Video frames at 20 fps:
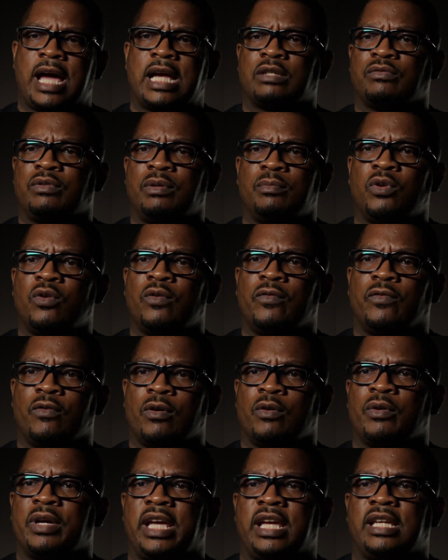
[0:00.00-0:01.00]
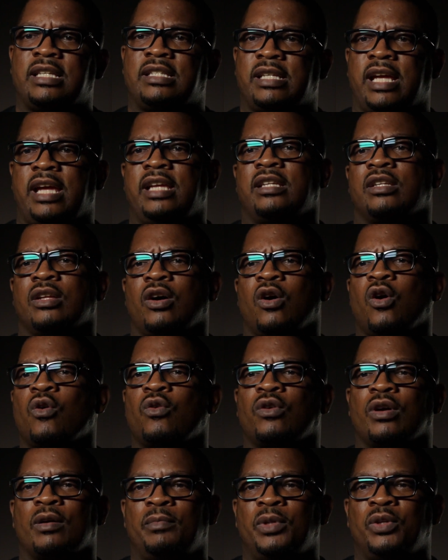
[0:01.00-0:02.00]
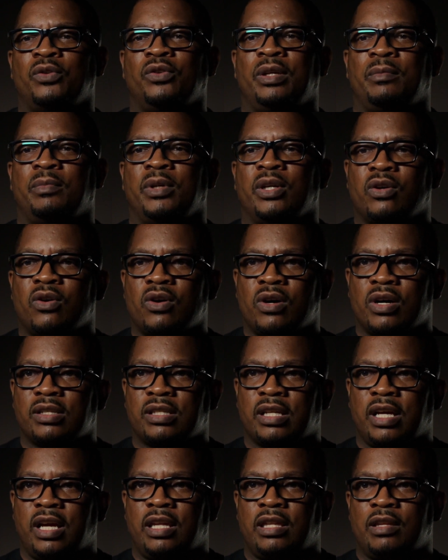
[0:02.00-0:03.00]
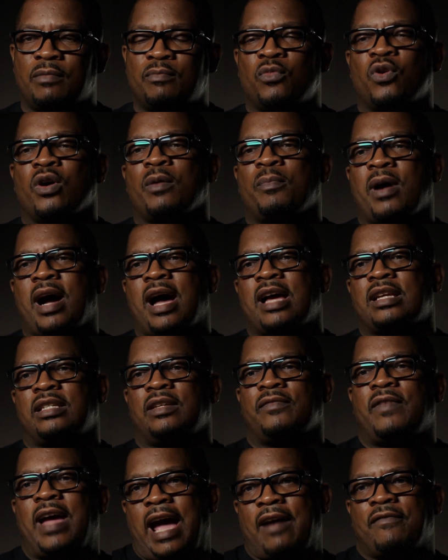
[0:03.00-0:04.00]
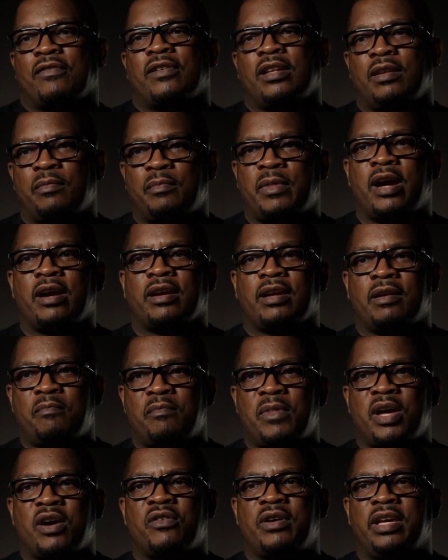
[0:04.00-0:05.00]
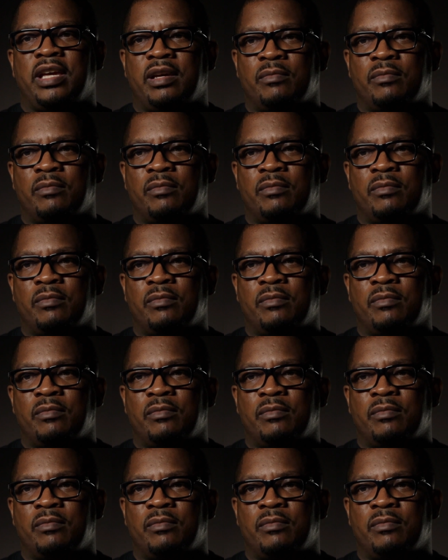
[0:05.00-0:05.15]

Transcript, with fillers: as we move forward in changing the whole community because the more positive African American male